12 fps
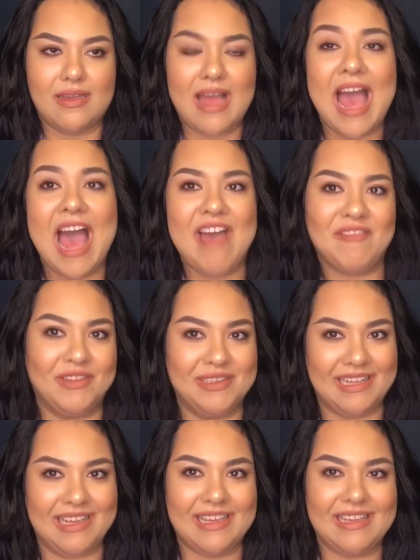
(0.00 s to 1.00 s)

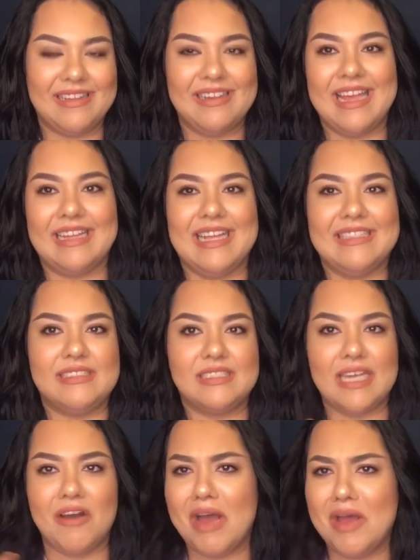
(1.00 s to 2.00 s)
heavily. Like that's
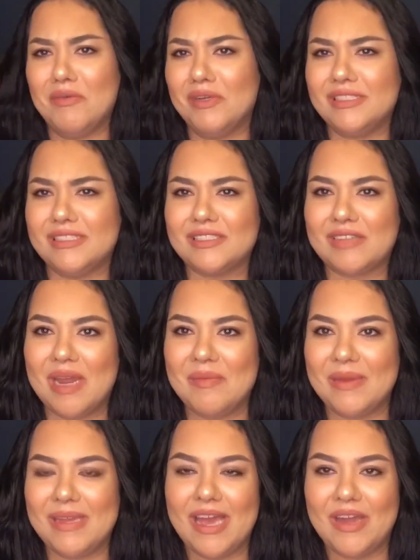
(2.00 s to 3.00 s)
just how I would
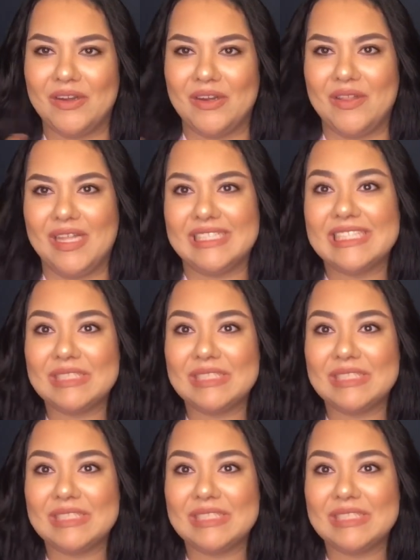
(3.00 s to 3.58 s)
describe it. I don't know, that's